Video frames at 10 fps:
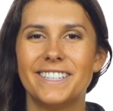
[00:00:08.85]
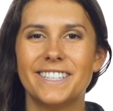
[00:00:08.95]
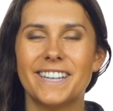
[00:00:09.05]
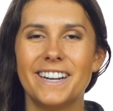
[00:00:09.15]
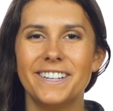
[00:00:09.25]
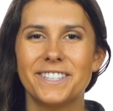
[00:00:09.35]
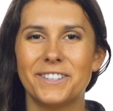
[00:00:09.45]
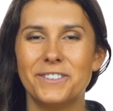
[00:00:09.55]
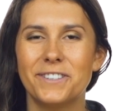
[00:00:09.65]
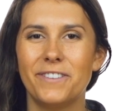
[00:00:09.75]
Designed
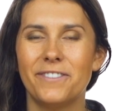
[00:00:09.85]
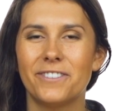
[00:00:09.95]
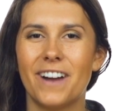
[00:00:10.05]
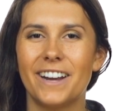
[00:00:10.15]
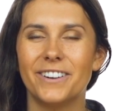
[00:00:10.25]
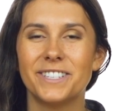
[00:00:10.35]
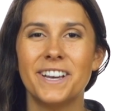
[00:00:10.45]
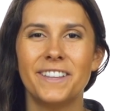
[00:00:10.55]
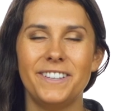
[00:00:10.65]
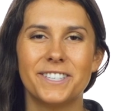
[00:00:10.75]
exclusively for riders,
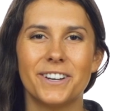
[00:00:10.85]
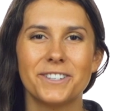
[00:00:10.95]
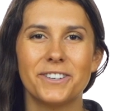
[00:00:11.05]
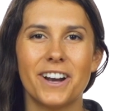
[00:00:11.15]
these socks